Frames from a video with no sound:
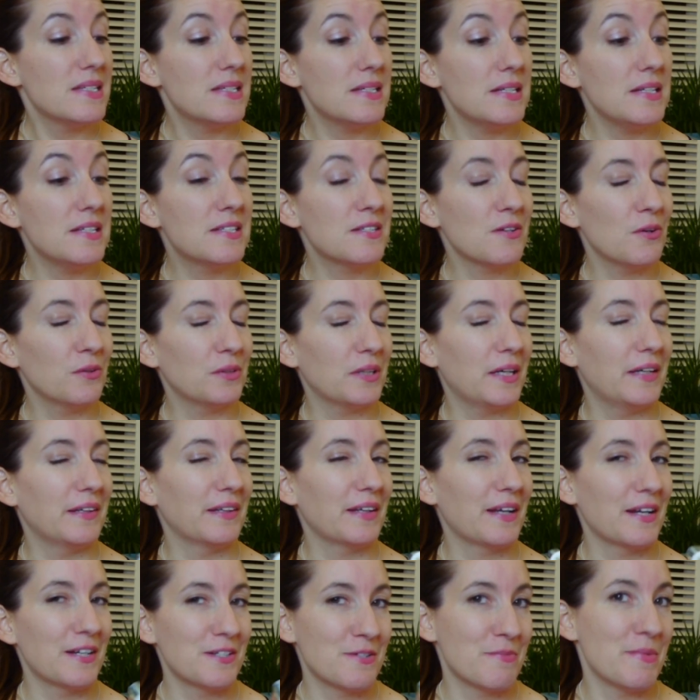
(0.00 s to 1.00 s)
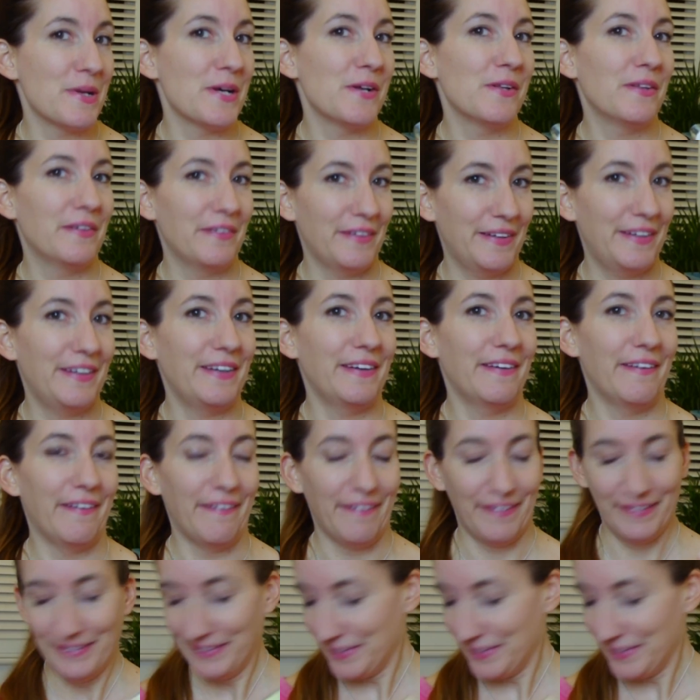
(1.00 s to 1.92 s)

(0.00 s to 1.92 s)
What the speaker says: Sea Salt and Caramel. Yeah,